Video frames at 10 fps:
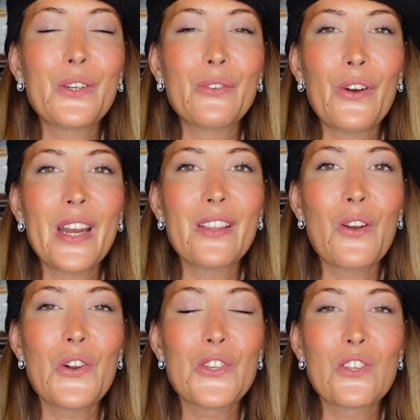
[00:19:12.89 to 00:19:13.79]
Don't forget
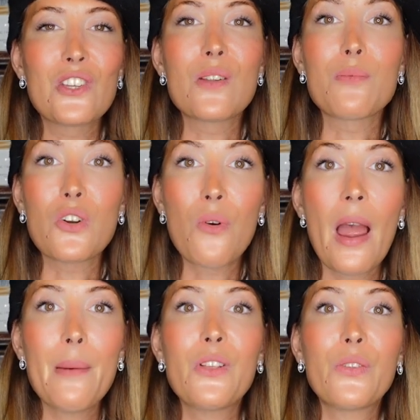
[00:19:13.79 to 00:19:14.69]
also to
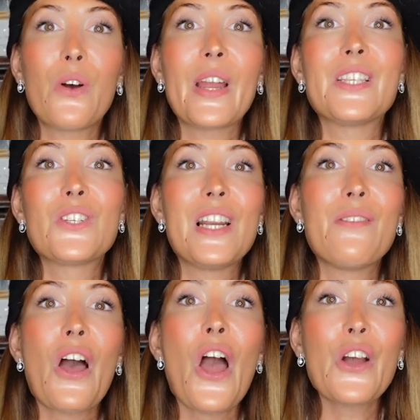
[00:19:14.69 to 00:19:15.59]
subscribe. Don't forget to
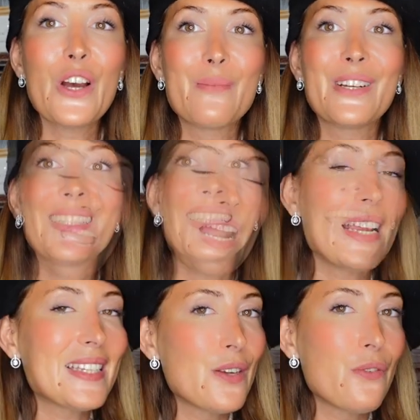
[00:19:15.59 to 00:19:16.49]
leave a comment. And
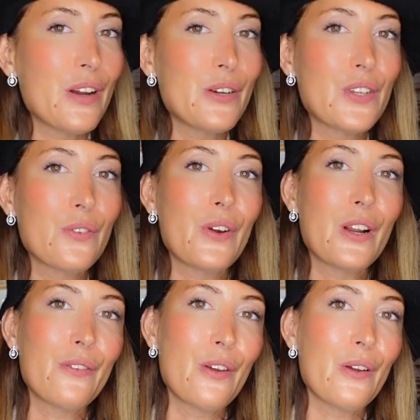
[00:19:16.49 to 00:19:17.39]
I see you very soon for
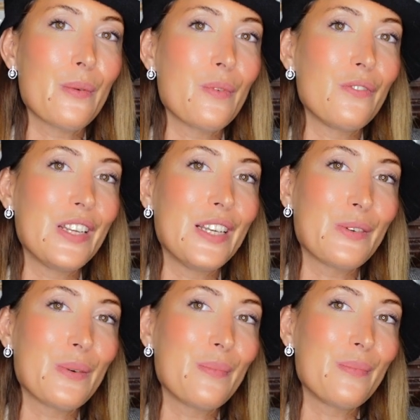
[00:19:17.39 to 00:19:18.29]
another video.